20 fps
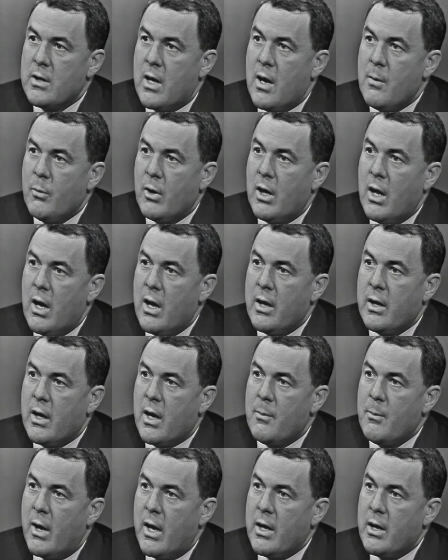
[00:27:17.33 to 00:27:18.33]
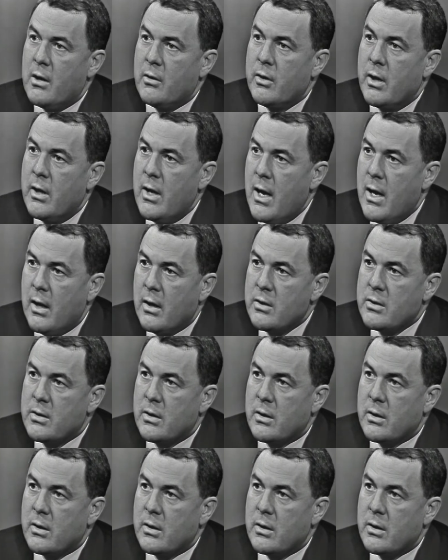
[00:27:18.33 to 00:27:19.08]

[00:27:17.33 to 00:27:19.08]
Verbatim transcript: I'm, I'm relying I'm, on my own analysis.